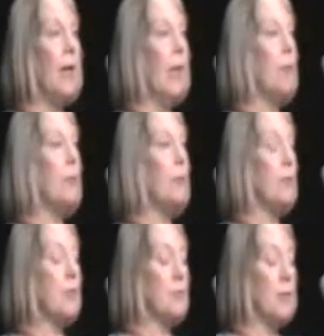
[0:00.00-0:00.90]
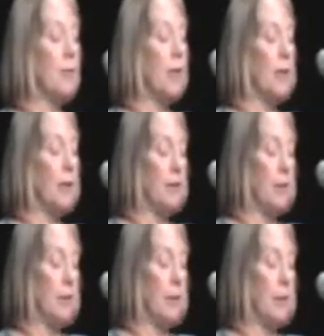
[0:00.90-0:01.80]
Apples swell,
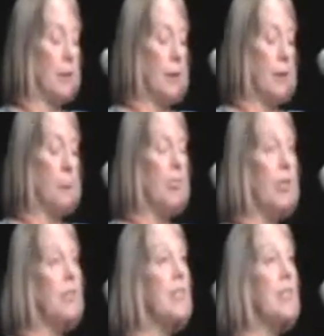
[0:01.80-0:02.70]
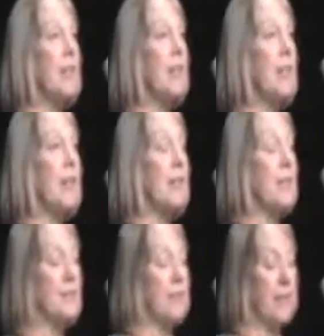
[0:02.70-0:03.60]
birds
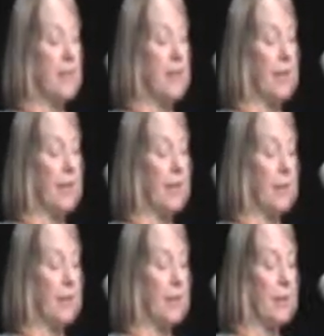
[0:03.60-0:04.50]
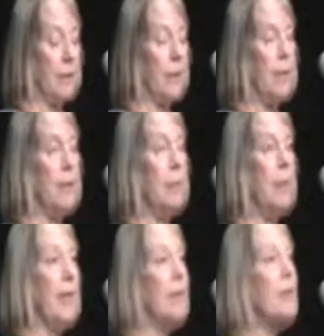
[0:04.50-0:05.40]
scarcely sing.
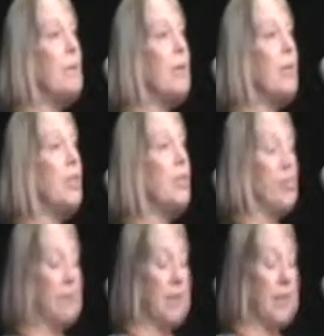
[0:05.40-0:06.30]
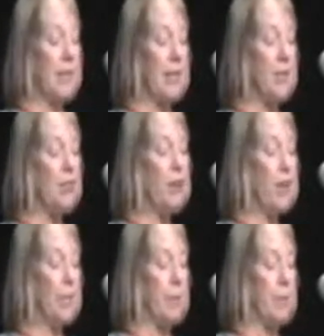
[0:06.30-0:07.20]
Pain's pear-shaped clench
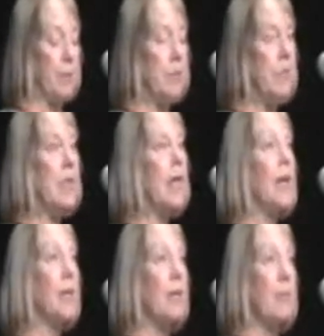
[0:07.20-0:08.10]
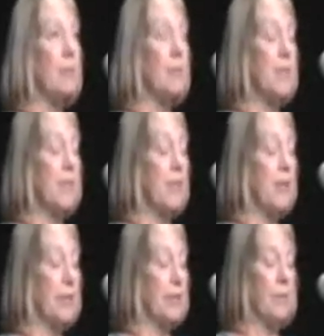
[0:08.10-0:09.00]
ripens and rips the
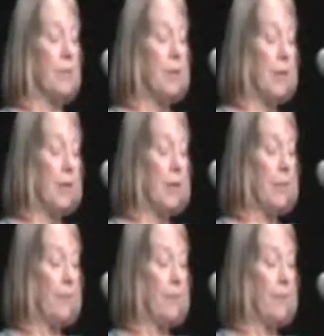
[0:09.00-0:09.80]
gut of summer.